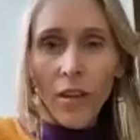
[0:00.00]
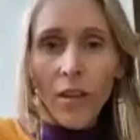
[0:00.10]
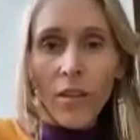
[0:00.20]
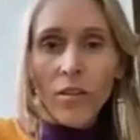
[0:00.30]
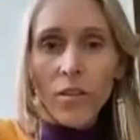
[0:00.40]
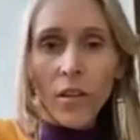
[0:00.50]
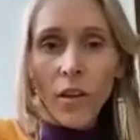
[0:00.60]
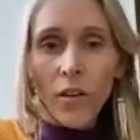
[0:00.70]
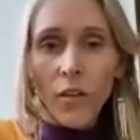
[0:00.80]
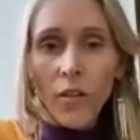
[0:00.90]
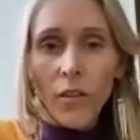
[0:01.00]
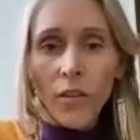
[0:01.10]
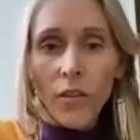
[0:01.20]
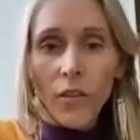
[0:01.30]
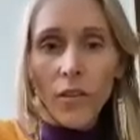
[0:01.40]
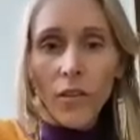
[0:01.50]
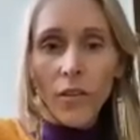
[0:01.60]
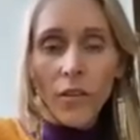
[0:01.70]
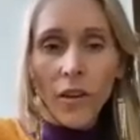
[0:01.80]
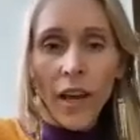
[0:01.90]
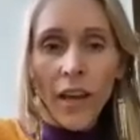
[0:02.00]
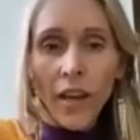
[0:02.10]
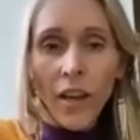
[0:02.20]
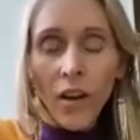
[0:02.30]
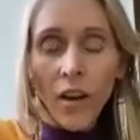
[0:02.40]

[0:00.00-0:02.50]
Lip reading: So I